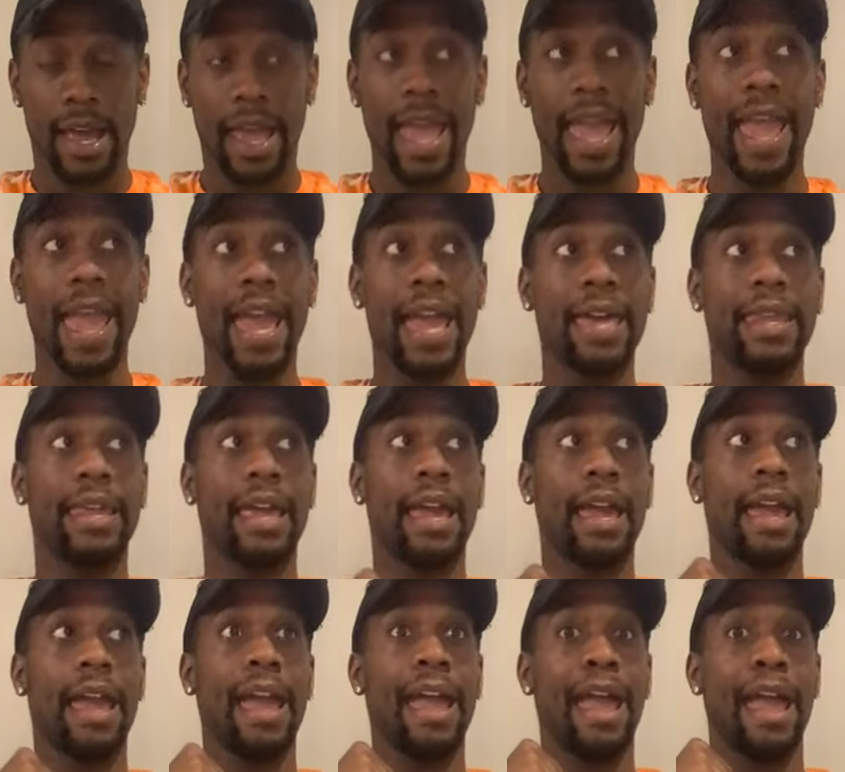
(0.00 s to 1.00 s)

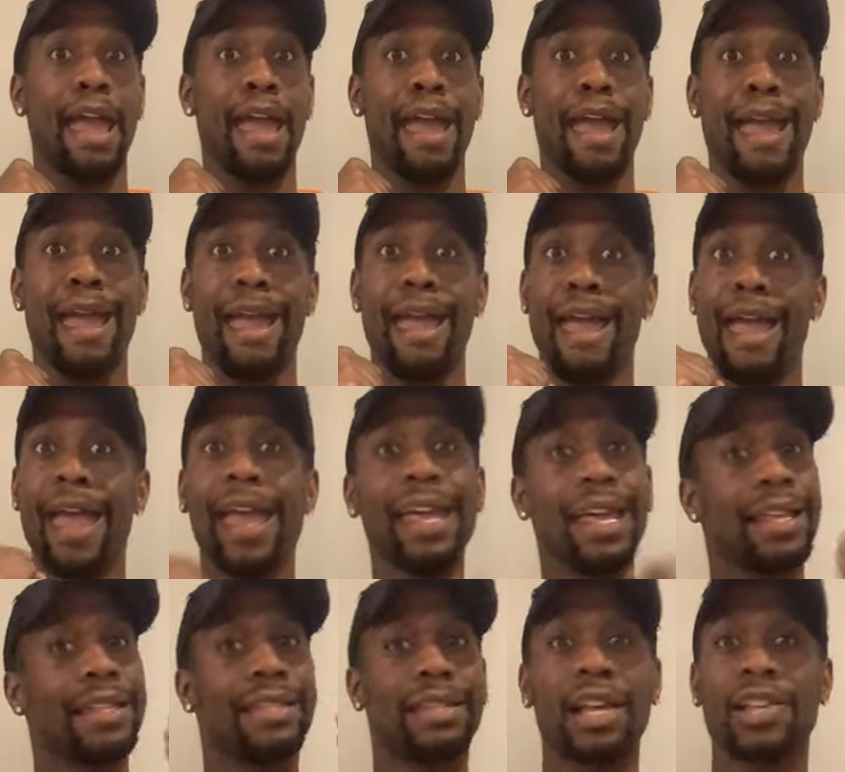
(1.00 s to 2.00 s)
And
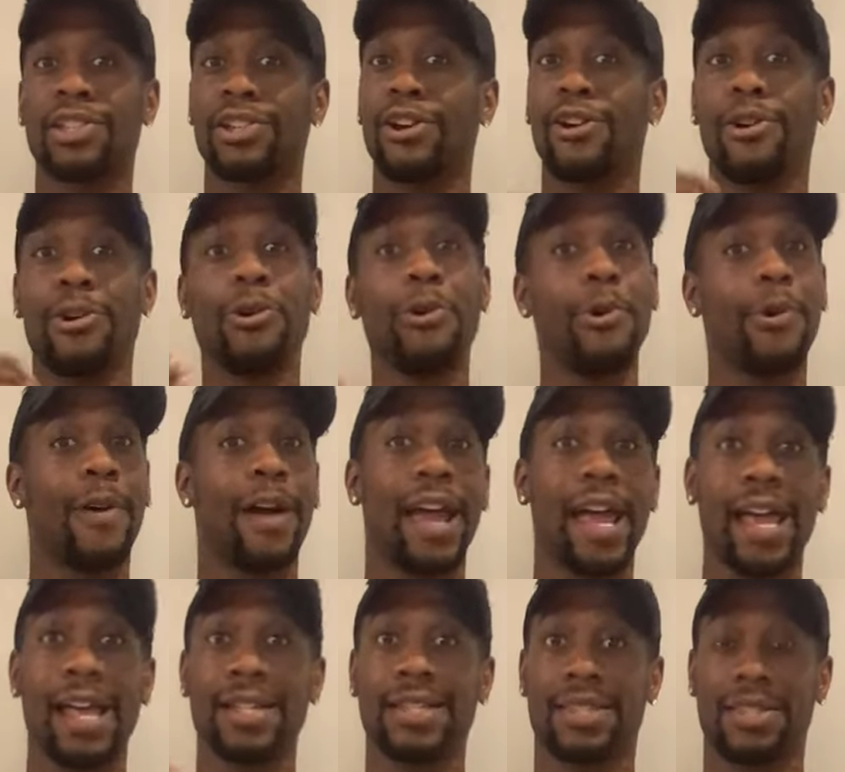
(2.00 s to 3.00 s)
he is such a
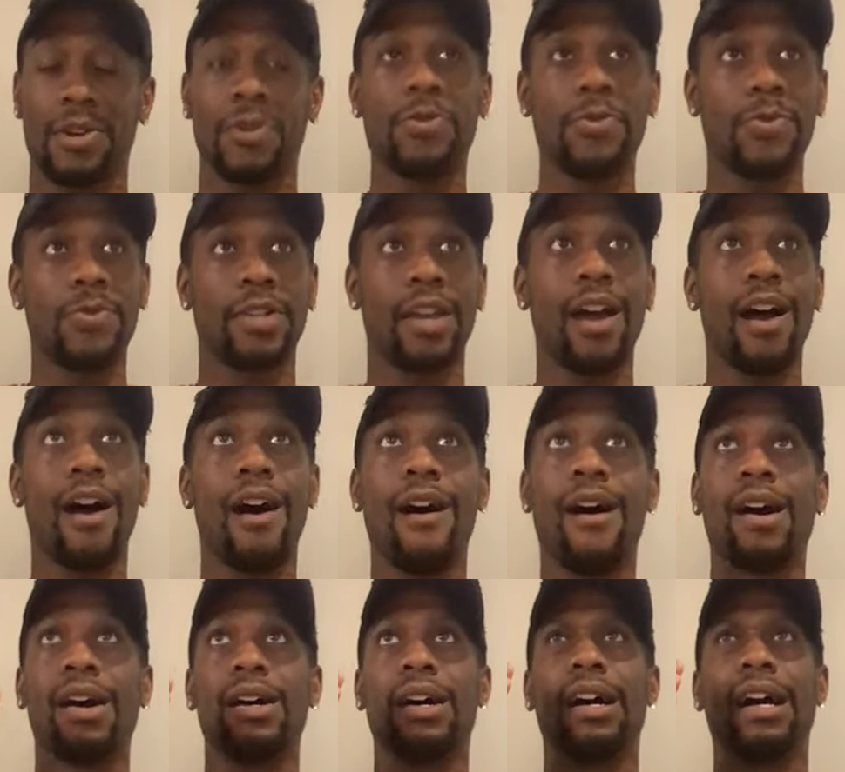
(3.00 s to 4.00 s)
cool-ass dude,
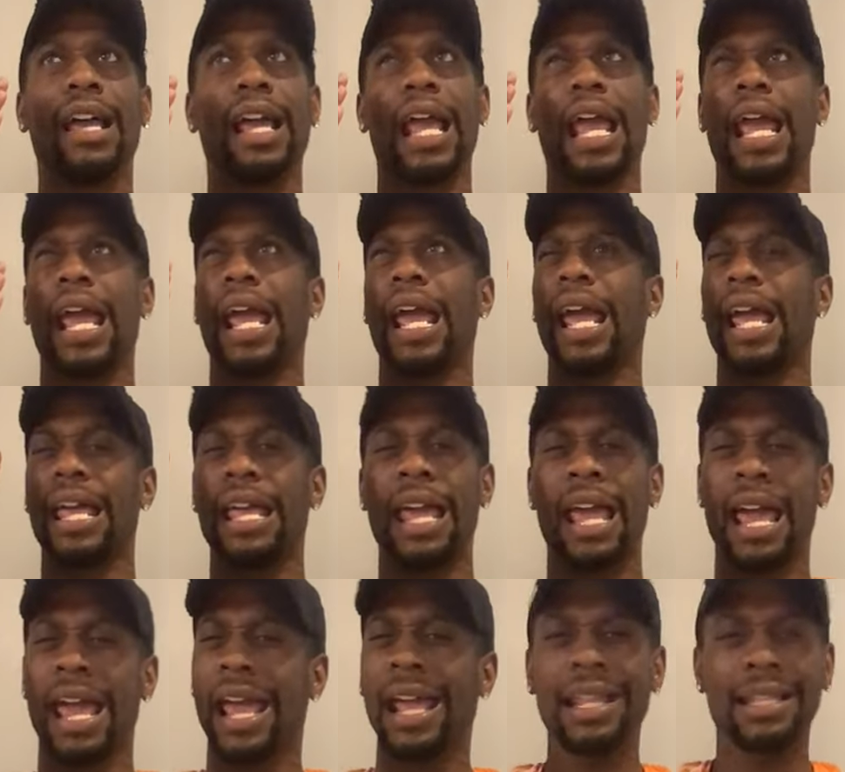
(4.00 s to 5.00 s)
y'all.
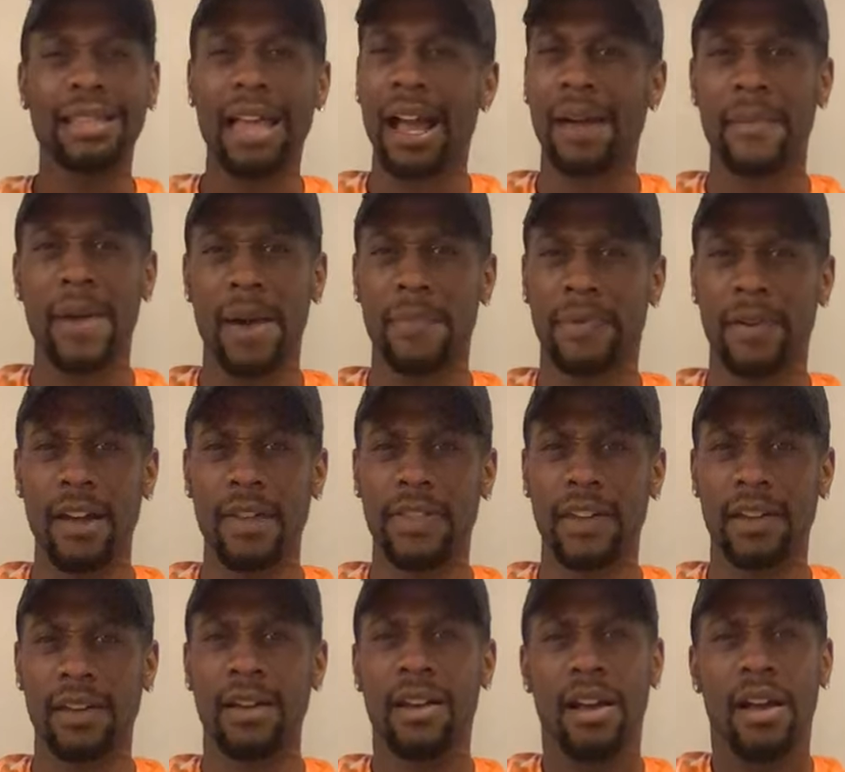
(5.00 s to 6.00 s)
And he's like my
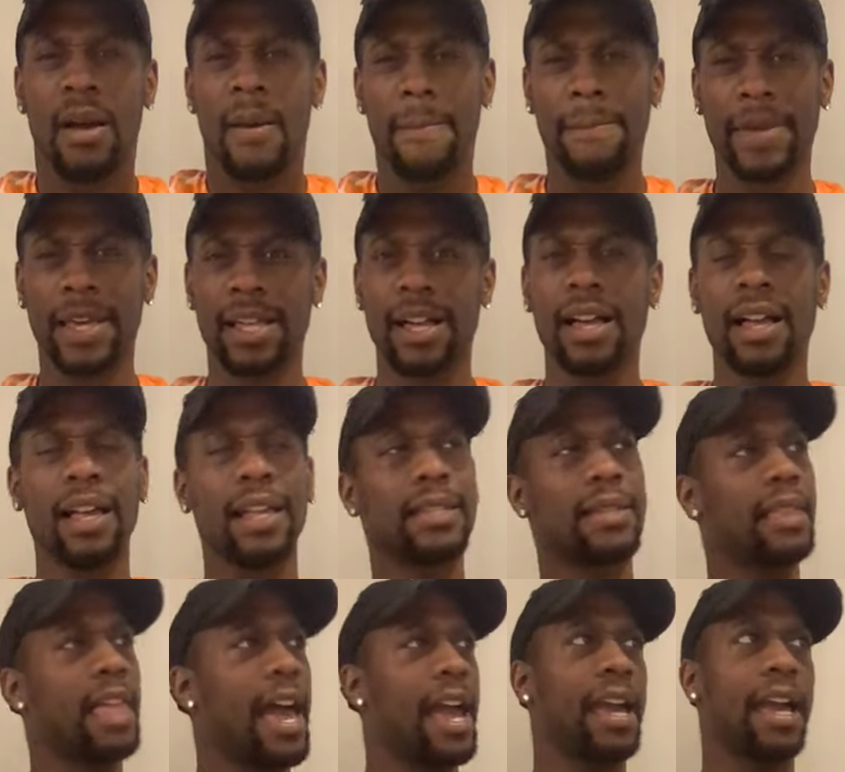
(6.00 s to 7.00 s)
brother,
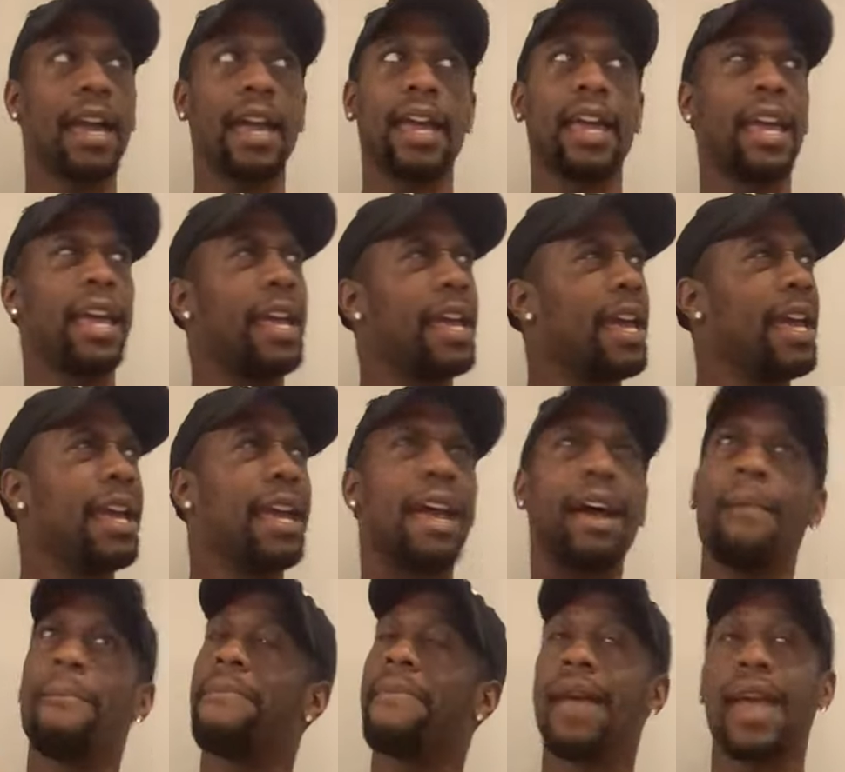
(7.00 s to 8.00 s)
because, like,
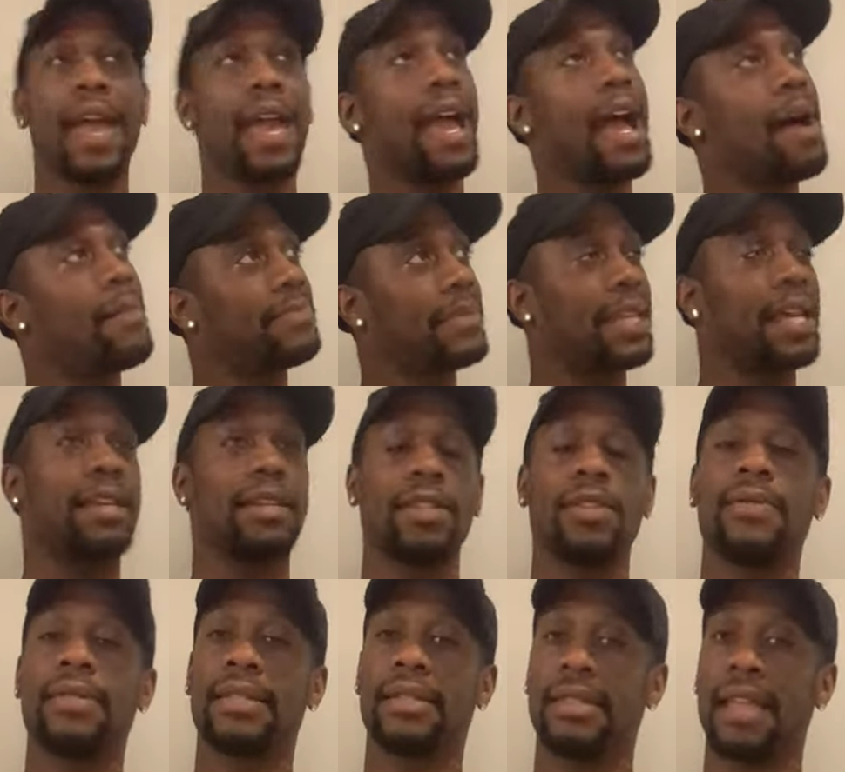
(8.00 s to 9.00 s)
man, I'm telling
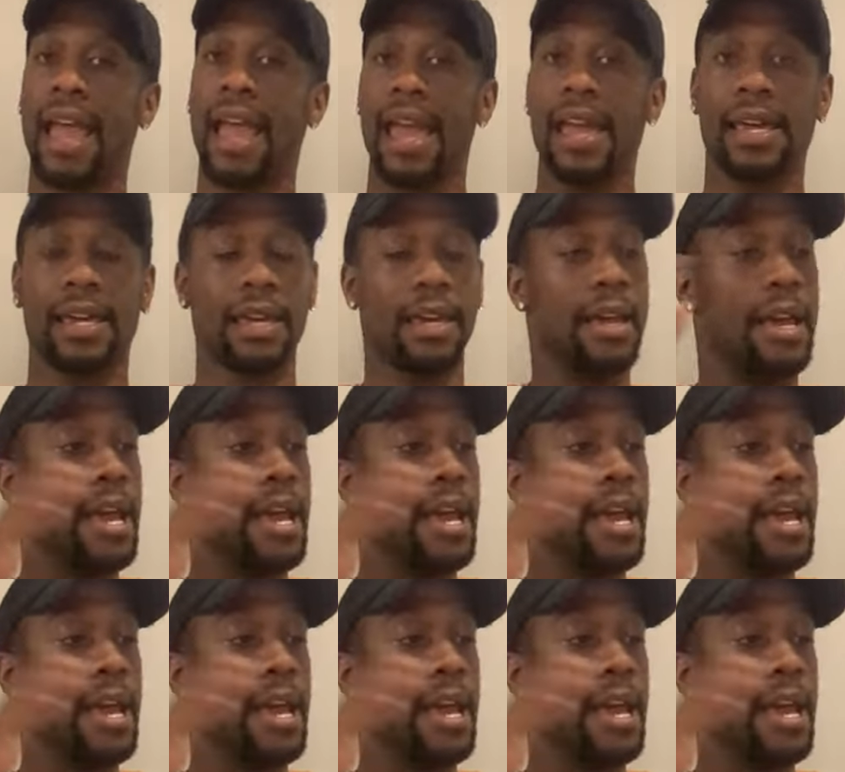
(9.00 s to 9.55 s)
you, Snake,